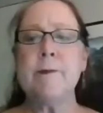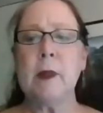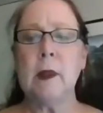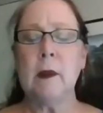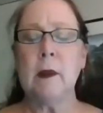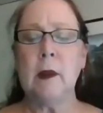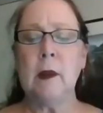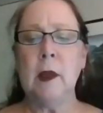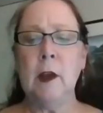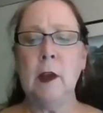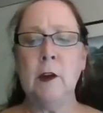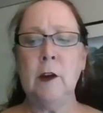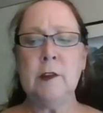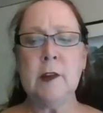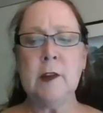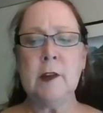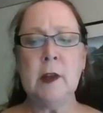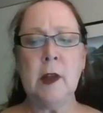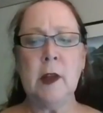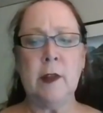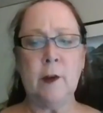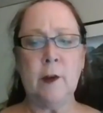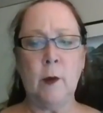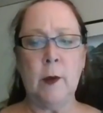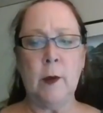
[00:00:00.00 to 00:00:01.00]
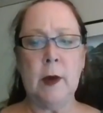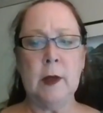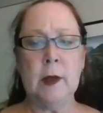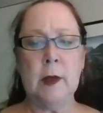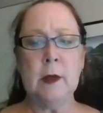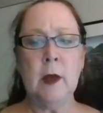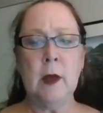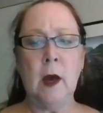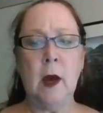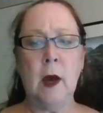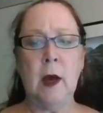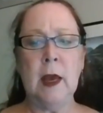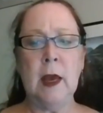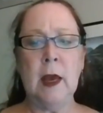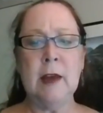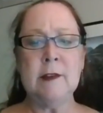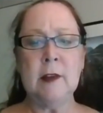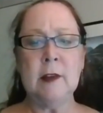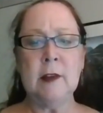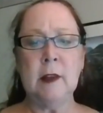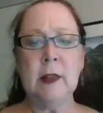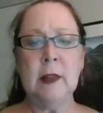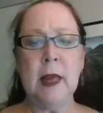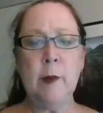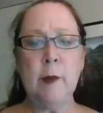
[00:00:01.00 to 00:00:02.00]
Here's another one. As a
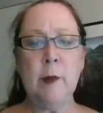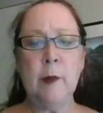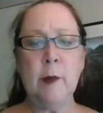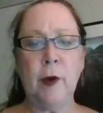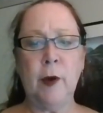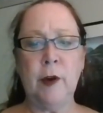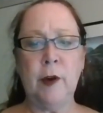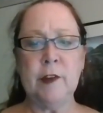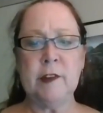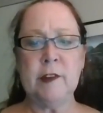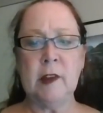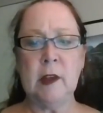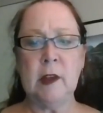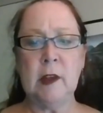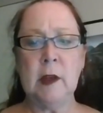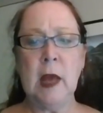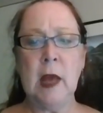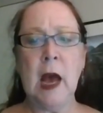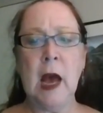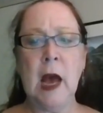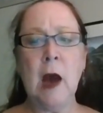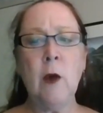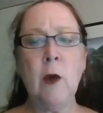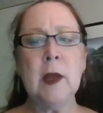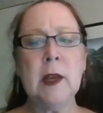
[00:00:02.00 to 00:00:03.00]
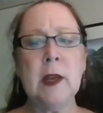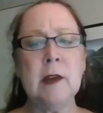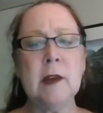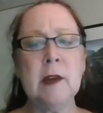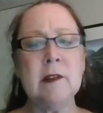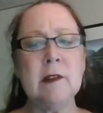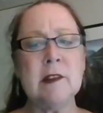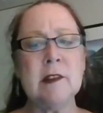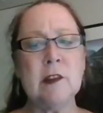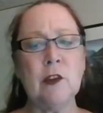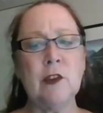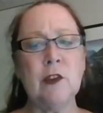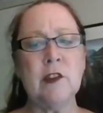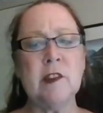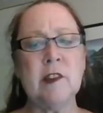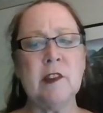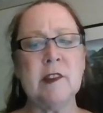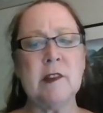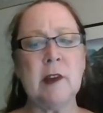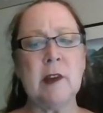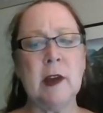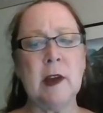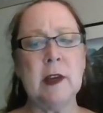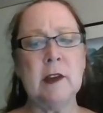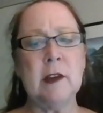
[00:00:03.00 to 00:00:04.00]
layperson, how can I search
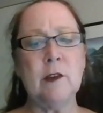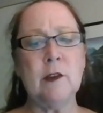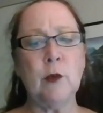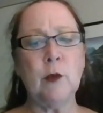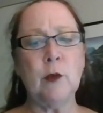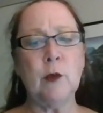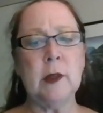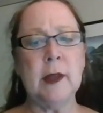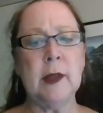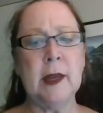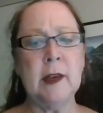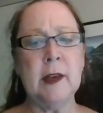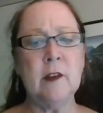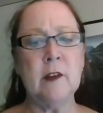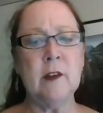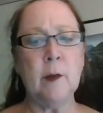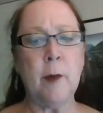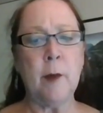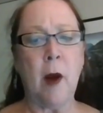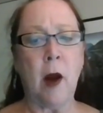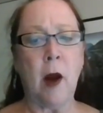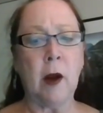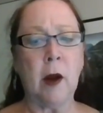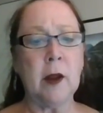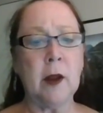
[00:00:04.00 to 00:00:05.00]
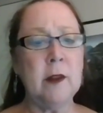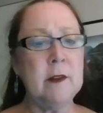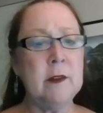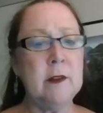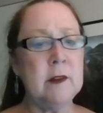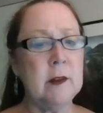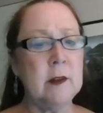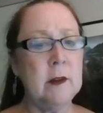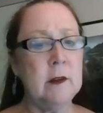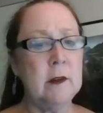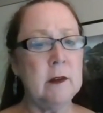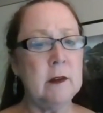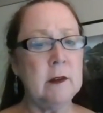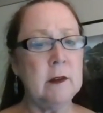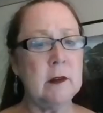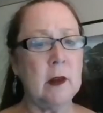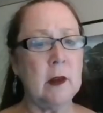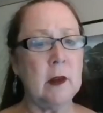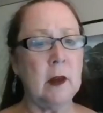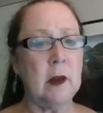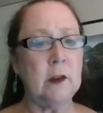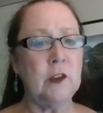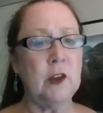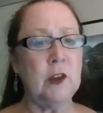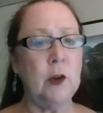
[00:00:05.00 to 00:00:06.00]
studies related to Parkinson's?
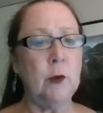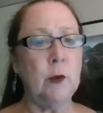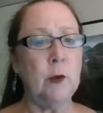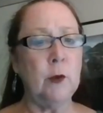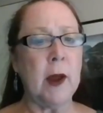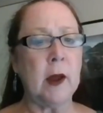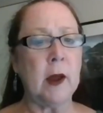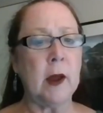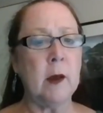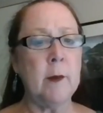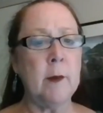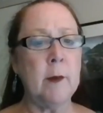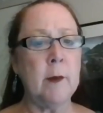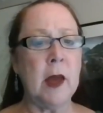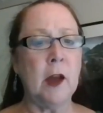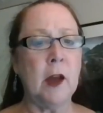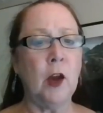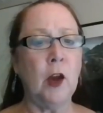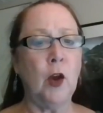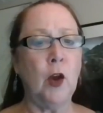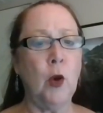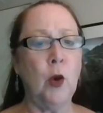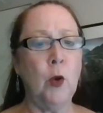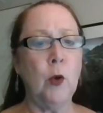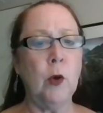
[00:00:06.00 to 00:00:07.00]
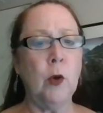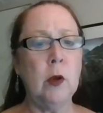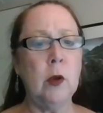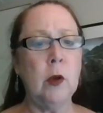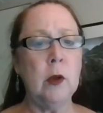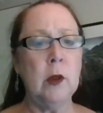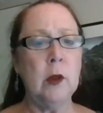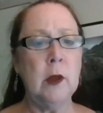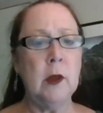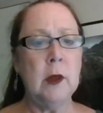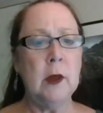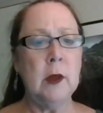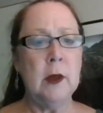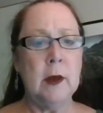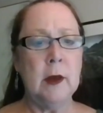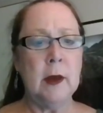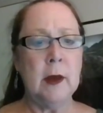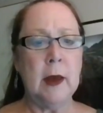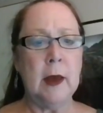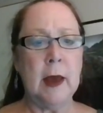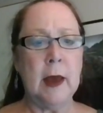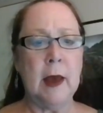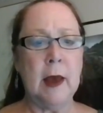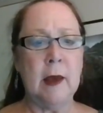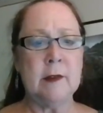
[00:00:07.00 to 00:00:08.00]
Do you recommend Google
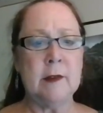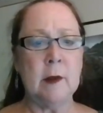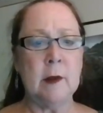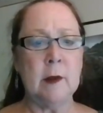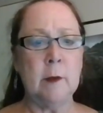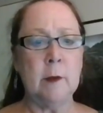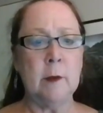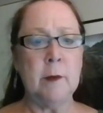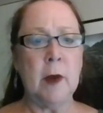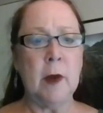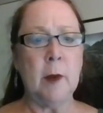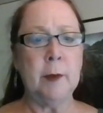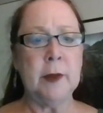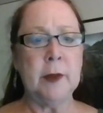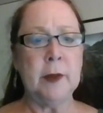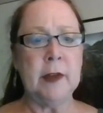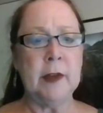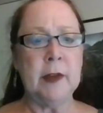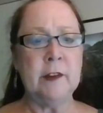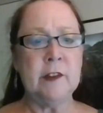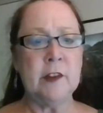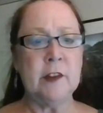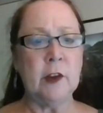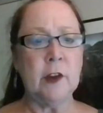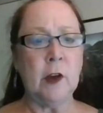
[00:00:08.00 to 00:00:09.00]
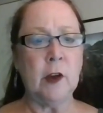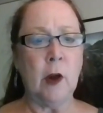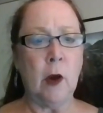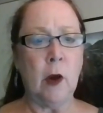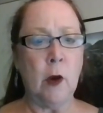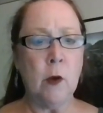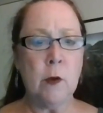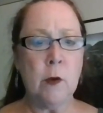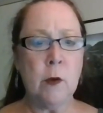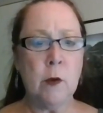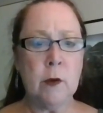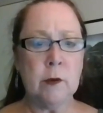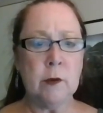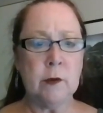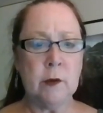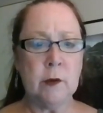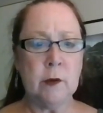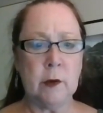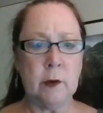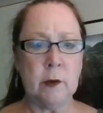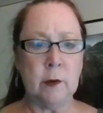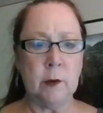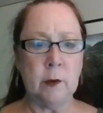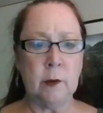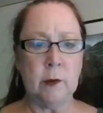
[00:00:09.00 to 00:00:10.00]
as a place to go
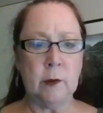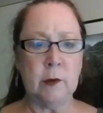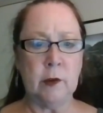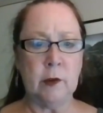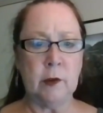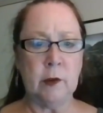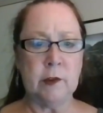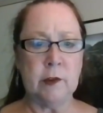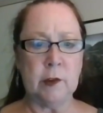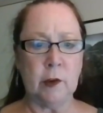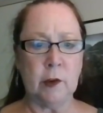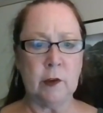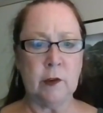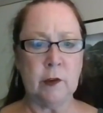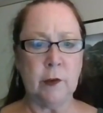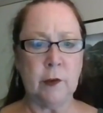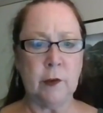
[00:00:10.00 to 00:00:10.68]
to search for